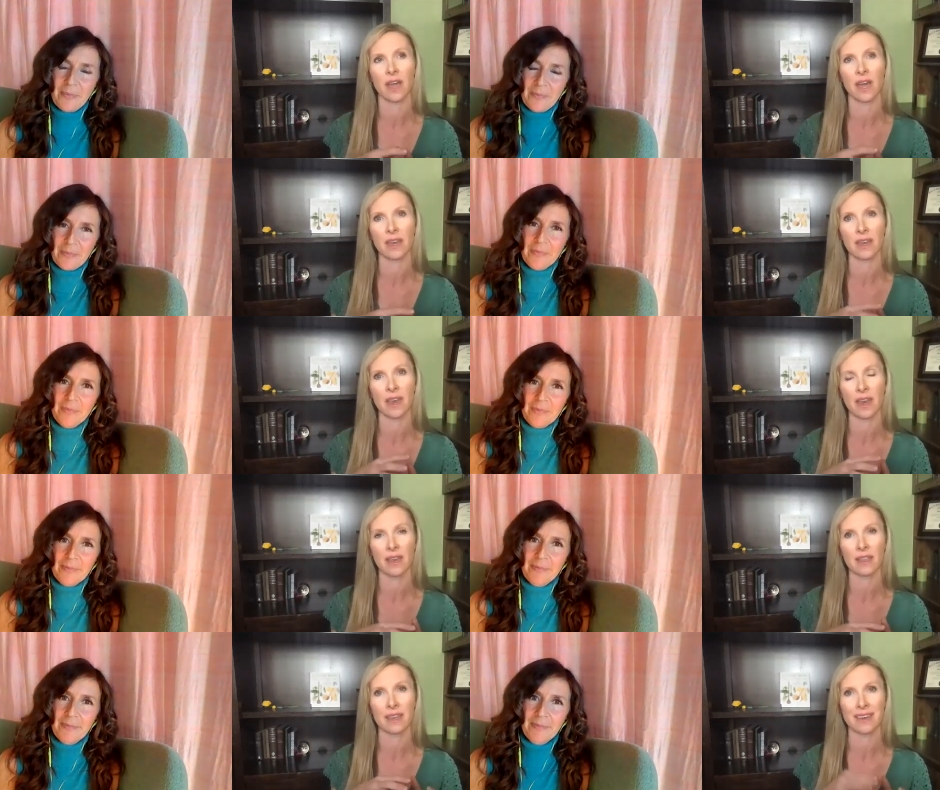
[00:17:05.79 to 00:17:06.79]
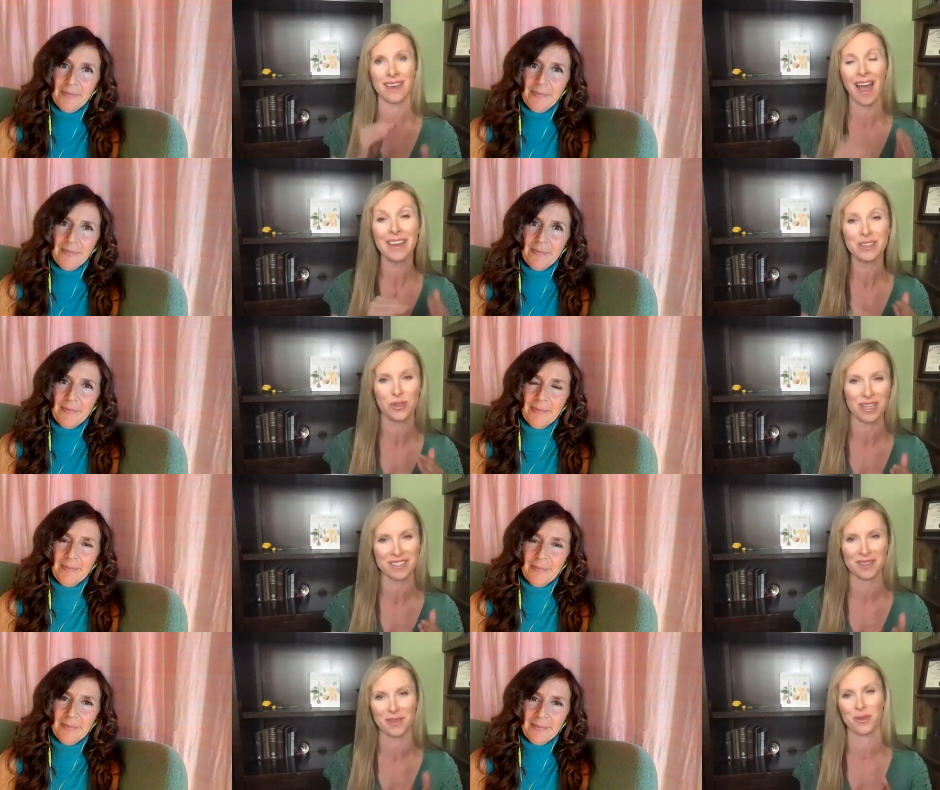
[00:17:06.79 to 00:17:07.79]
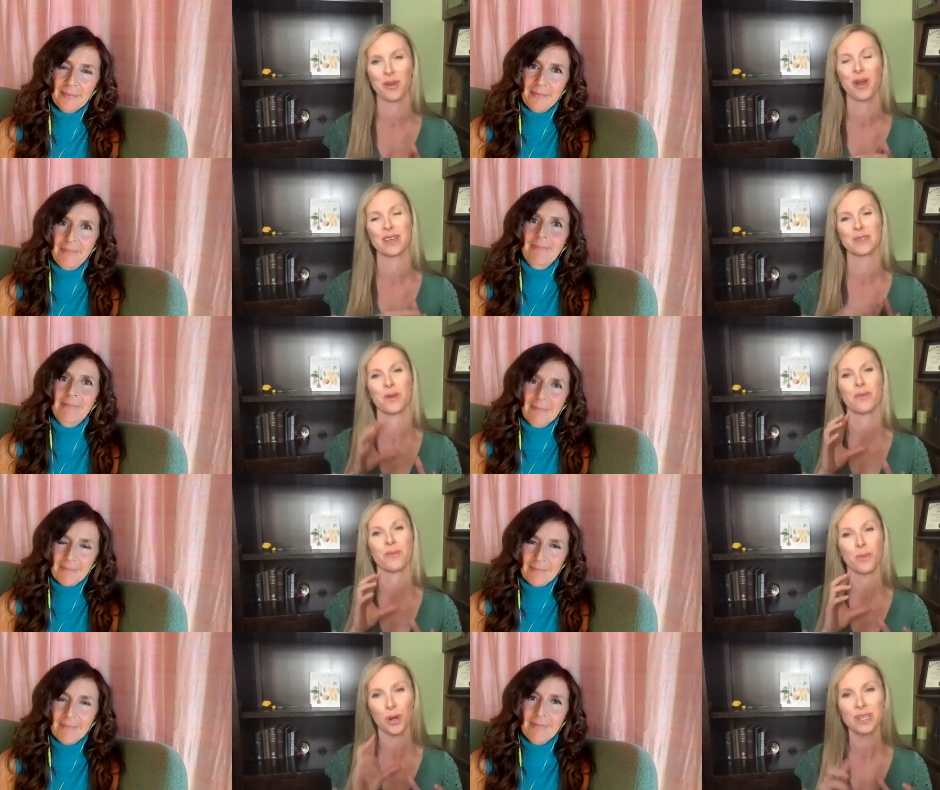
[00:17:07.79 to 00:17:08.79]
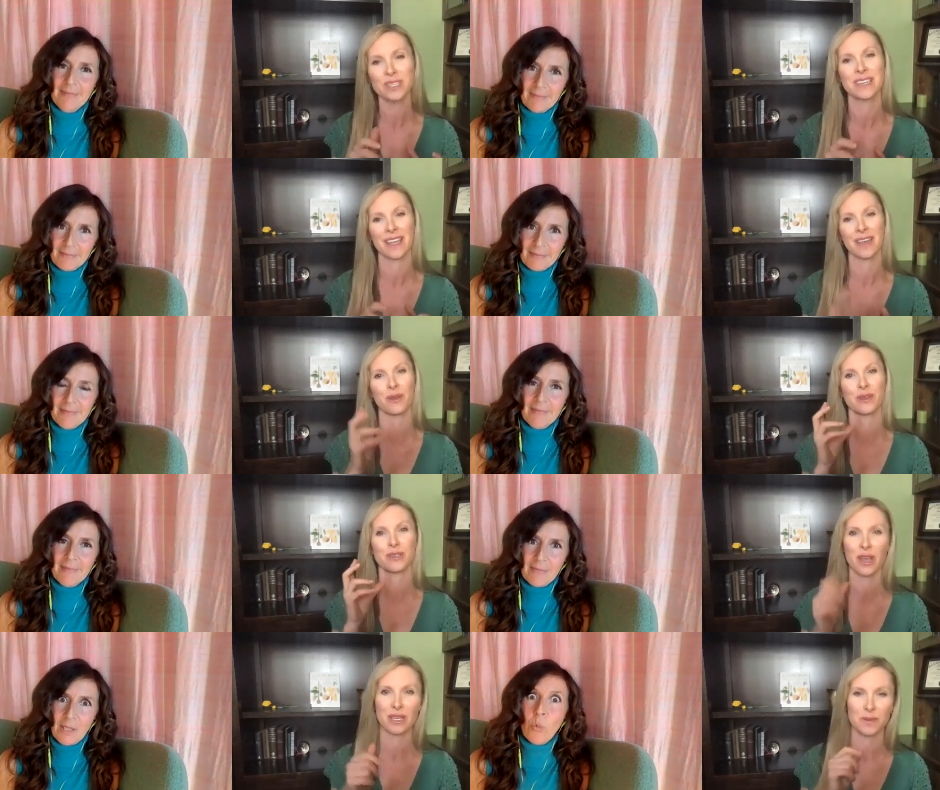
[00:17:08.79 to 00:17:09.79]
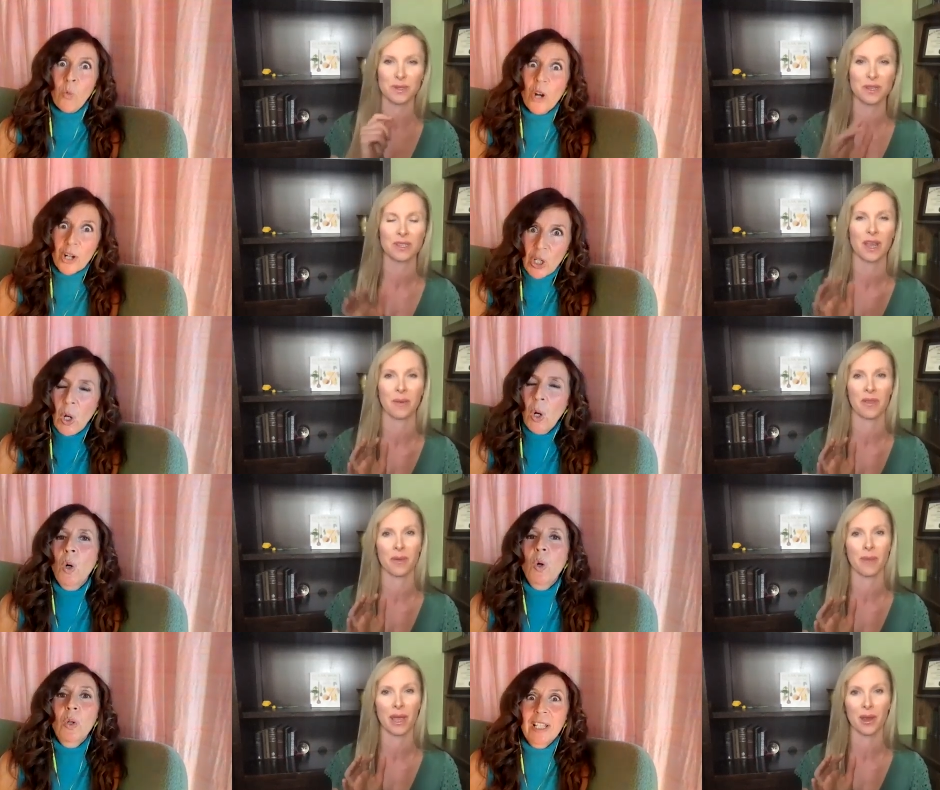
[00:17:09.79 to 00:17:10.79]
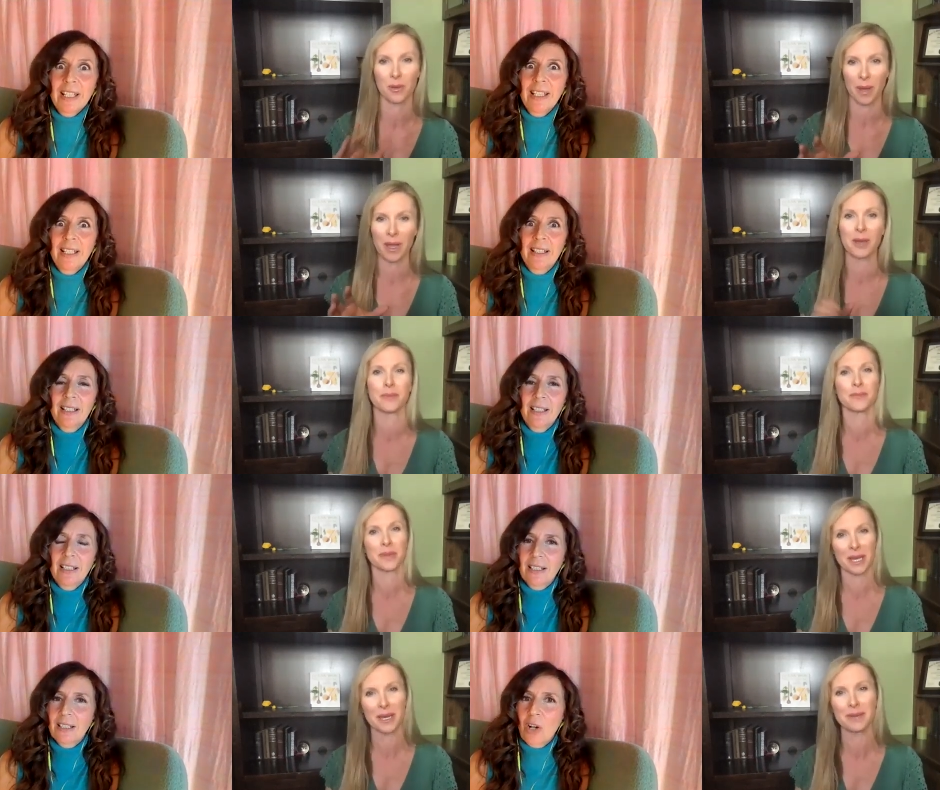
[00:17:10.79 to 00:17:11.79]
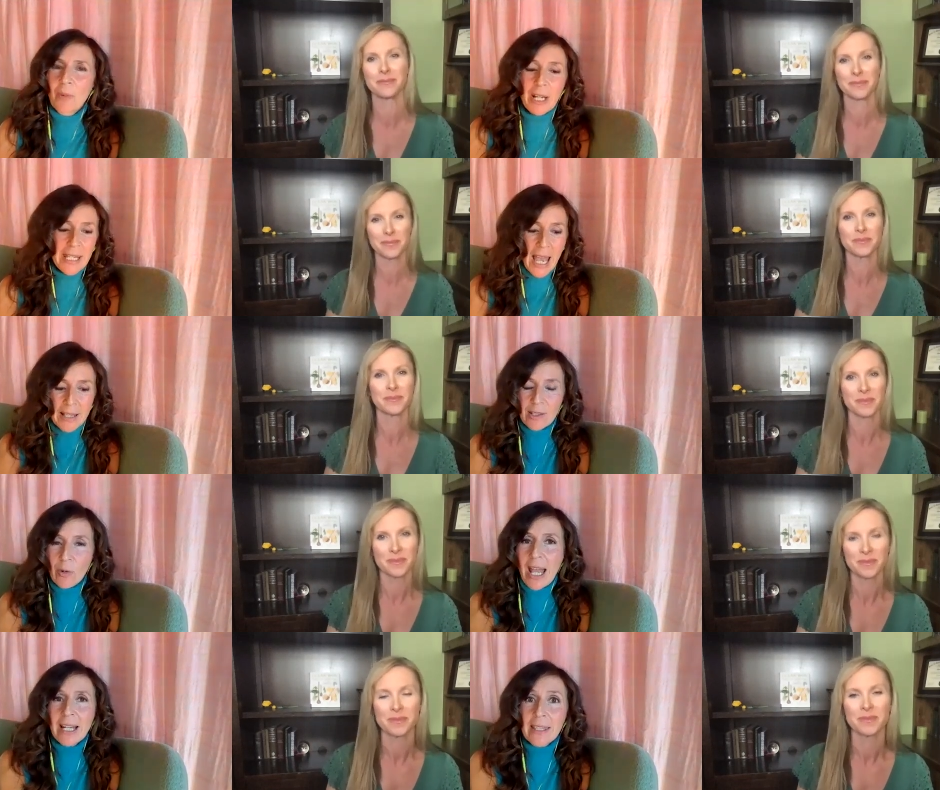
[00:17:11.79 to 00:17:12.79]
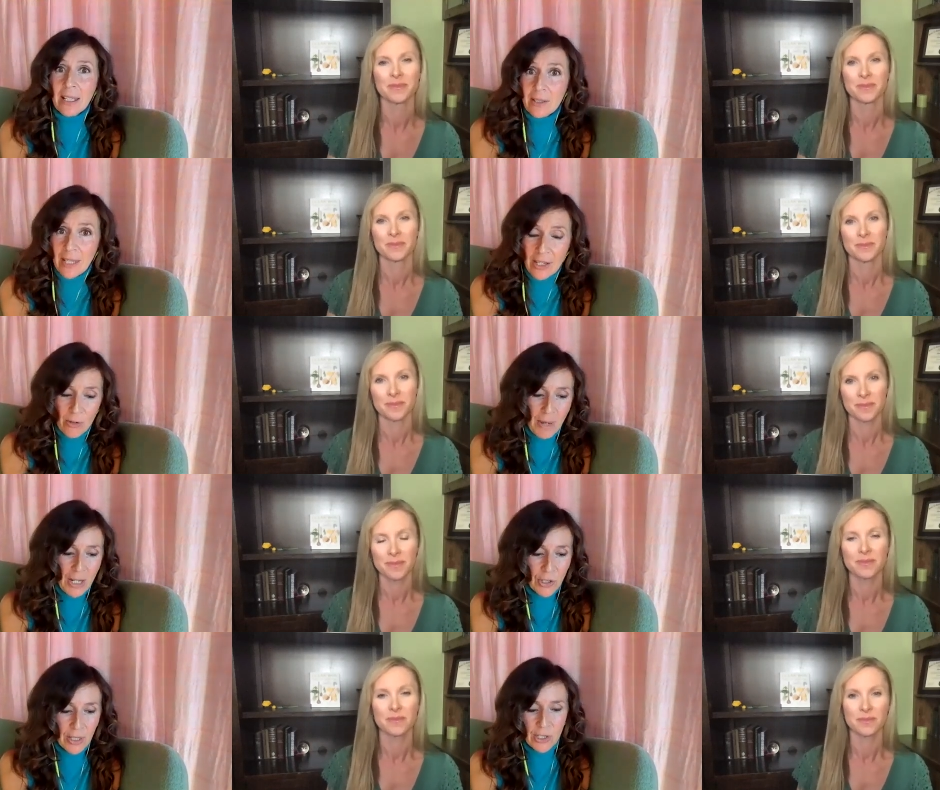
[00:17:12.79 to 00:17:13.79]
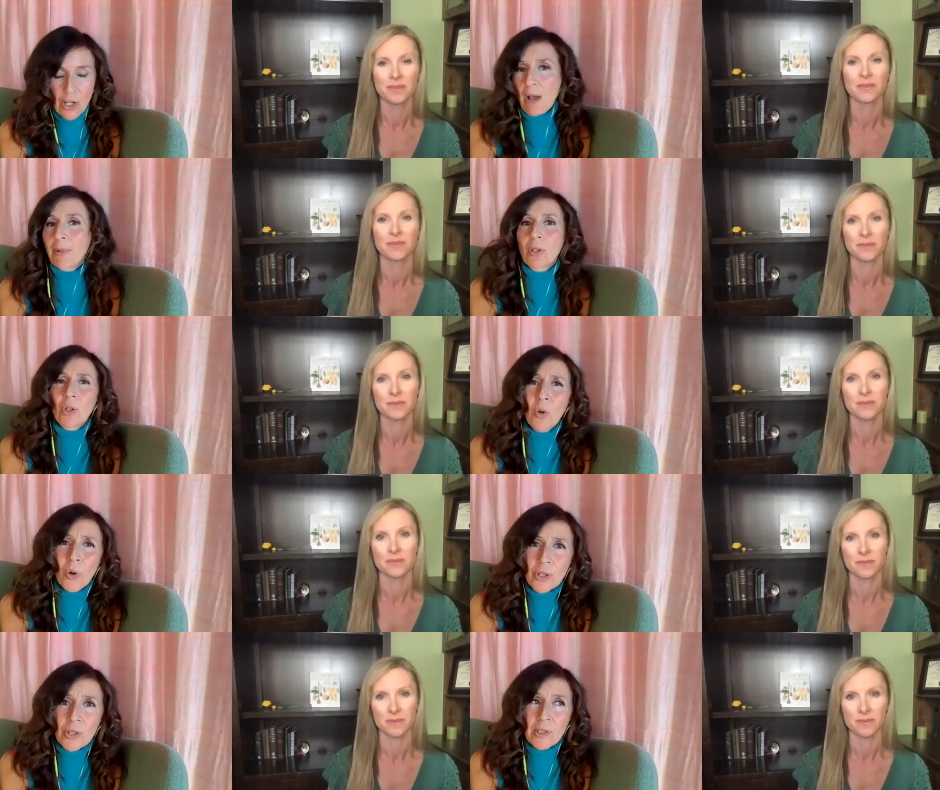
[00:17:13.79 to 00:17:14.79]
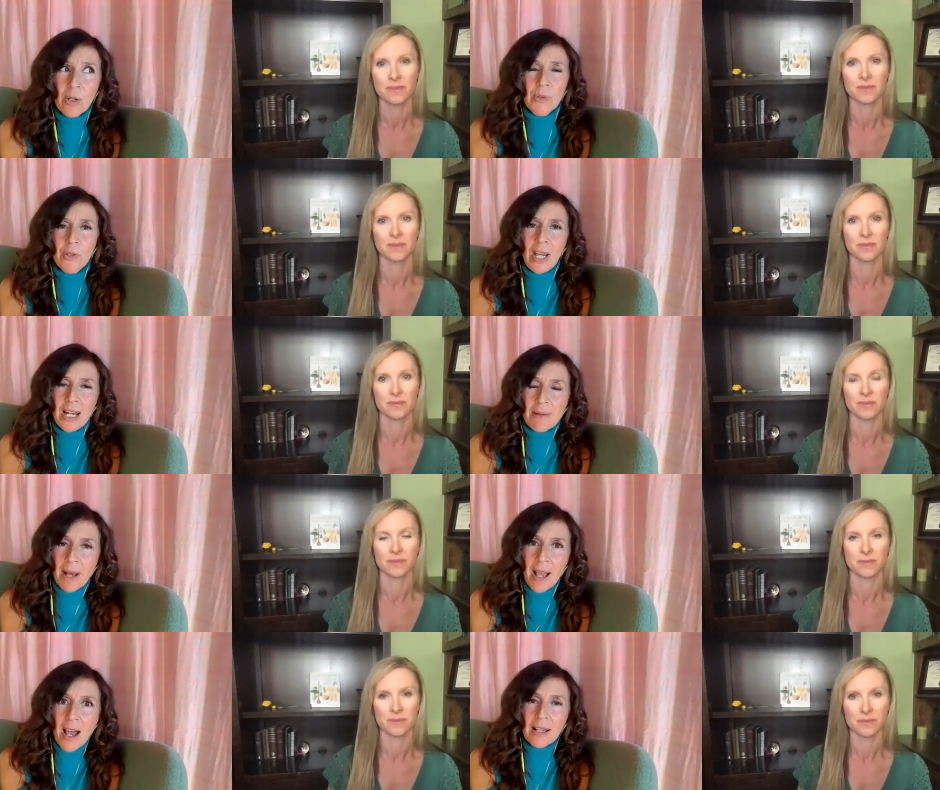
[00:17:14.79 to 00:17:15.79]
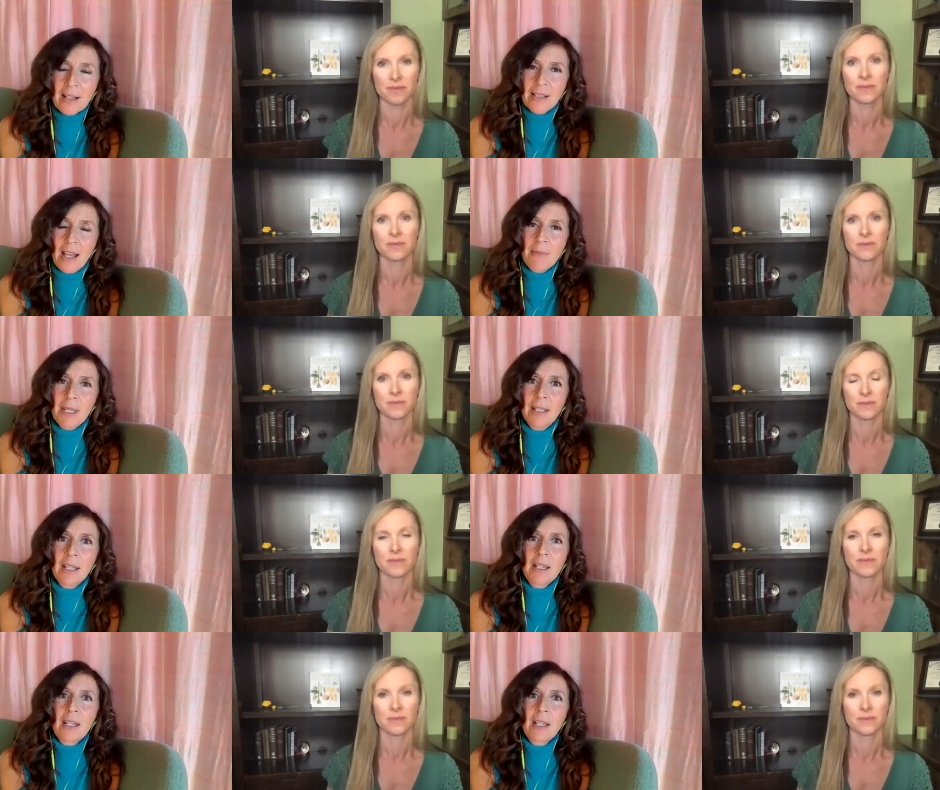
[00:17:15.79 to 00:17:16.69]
Speaker 1: not not only not addressing the root cause but worsening it when you're ta- especially talking totally. about the microbiome
Speaker 2: yeah. Oh my God. Yeah. So anything like you're mentioning the topical cortisones or antibiotics, I mean,